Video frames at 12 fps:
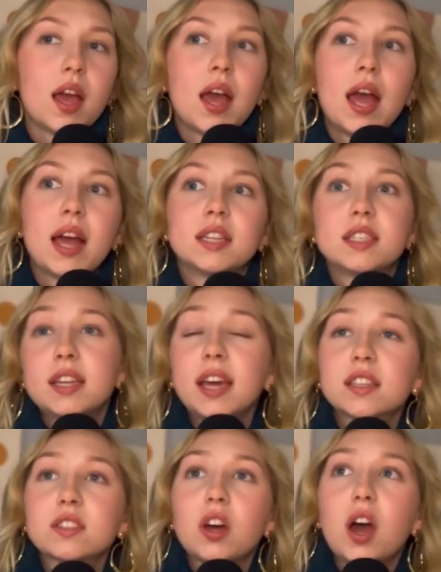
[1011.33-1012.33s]
And
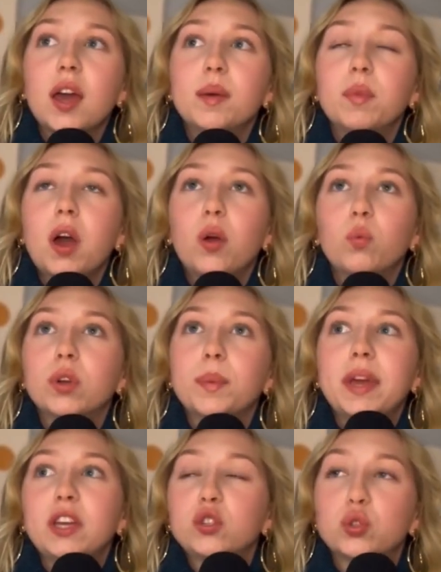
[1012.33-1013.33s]
next time, I want to
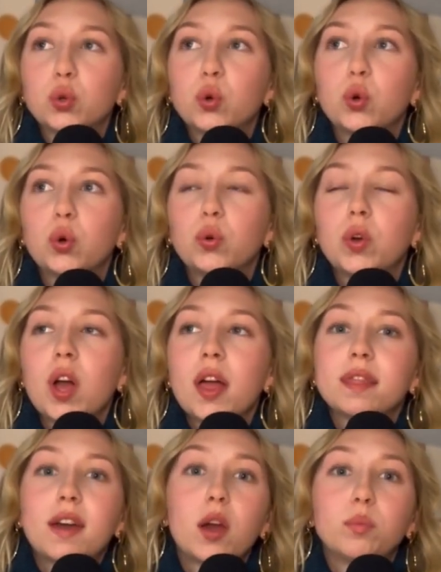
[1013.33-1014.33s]
make sure
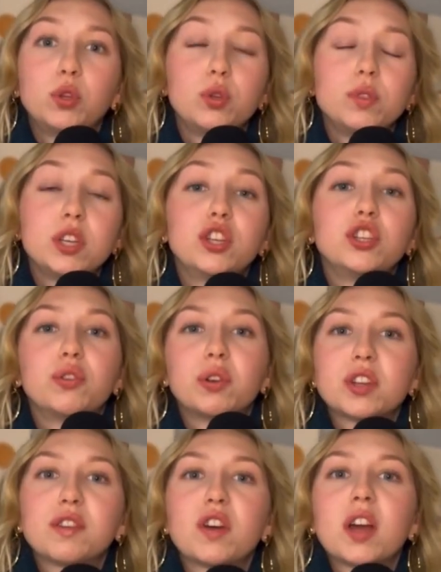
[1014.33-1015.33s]
that I'm using
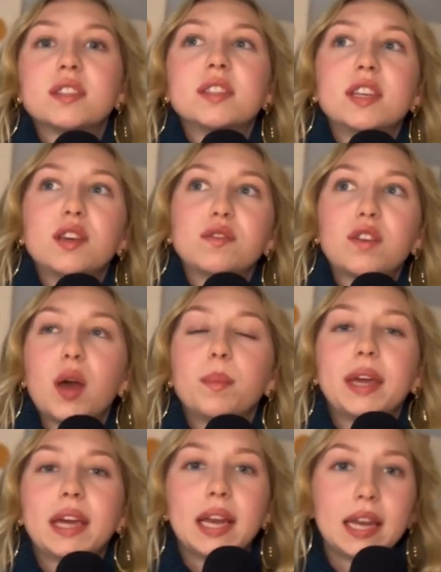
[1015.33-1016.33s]
neurodiversity
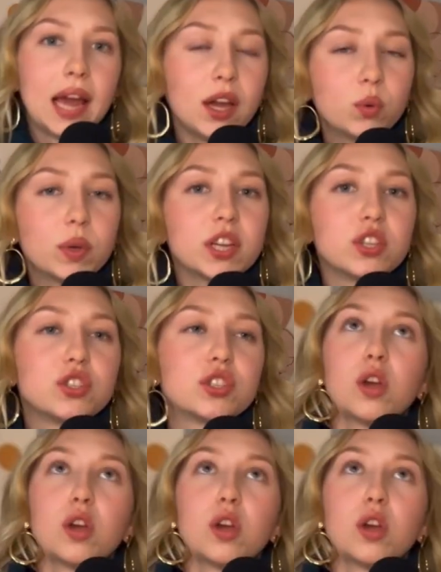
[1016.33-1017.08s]
affirming language.